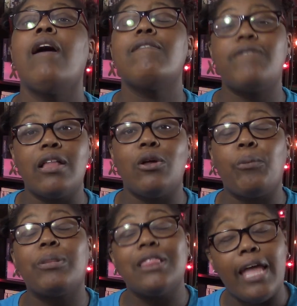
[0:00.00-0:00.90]
fellow
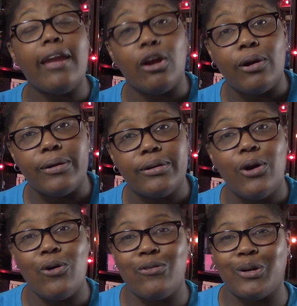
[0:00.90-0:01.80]
player
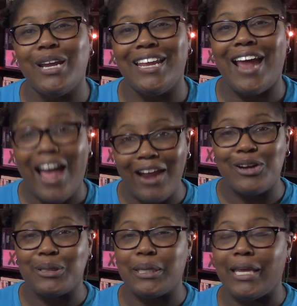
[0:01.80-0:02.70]
over in
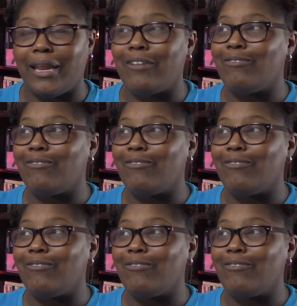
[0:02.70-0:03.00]
Ireland.